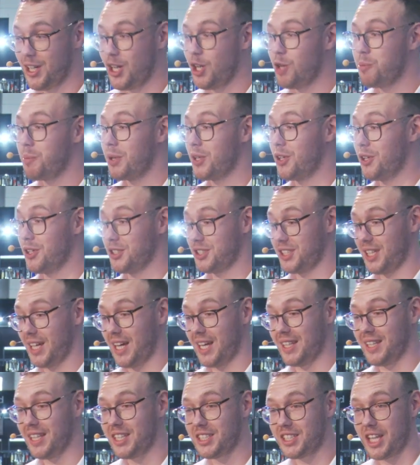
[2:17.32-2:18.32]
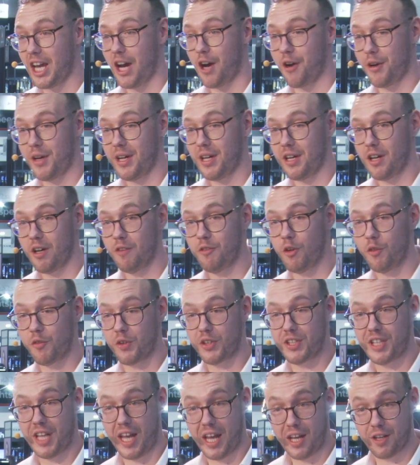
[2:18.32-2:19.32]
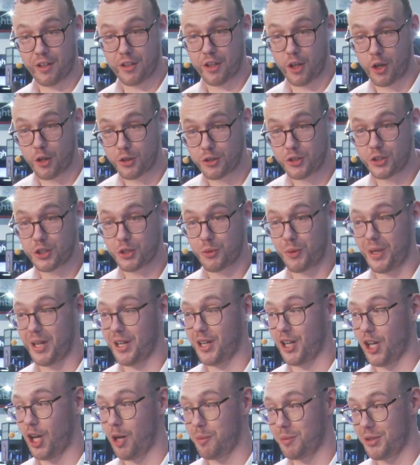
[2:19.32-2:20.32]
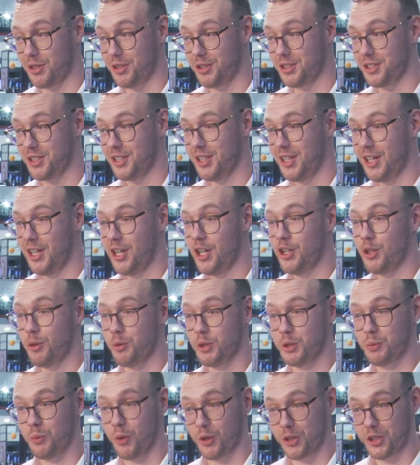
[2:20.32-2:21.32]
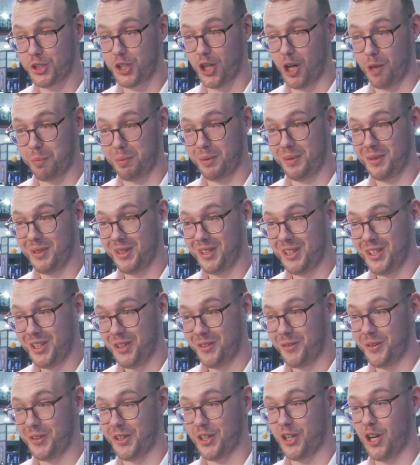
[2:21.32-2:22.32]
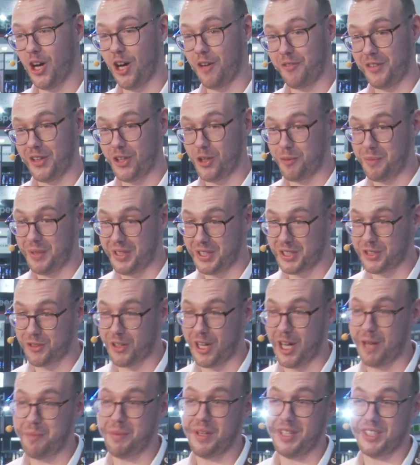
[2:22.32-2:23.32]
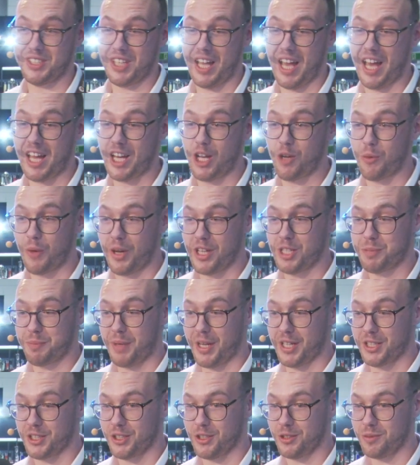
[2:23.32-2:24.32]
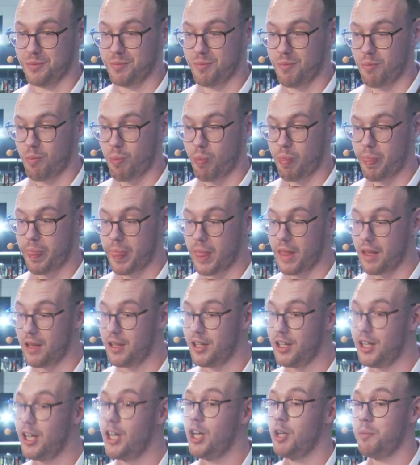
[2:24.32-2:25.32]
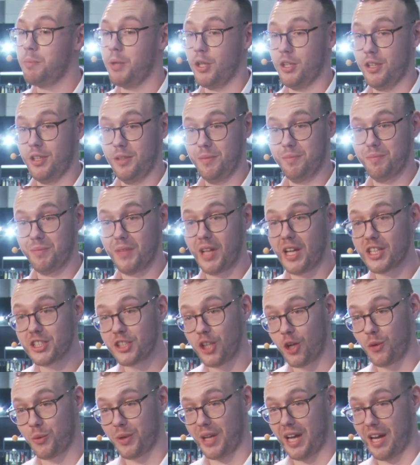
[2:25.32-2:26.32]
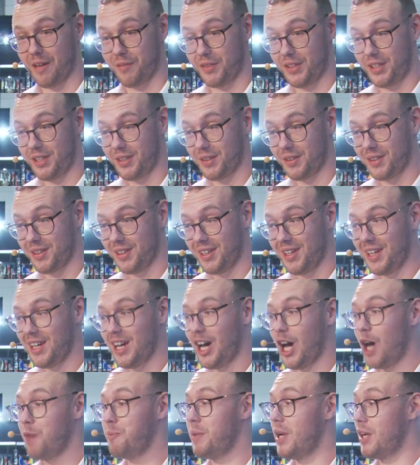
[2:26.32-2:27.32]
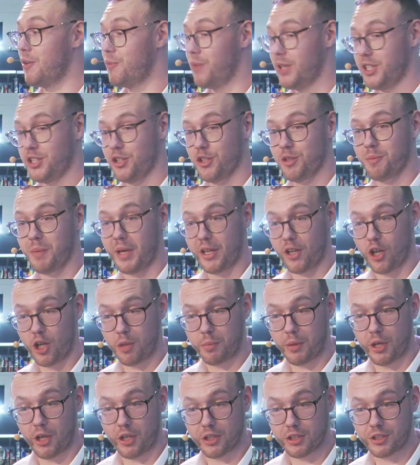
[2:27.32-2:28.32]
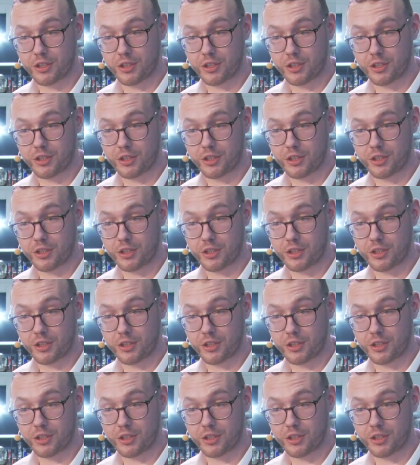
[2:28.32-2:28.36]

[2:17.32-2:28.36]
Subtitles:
Because in this area of over 10,000 square kilometres, there was one shop where the coffee could be described as any way special. But, as luck would have it, I met Richard, my now boss,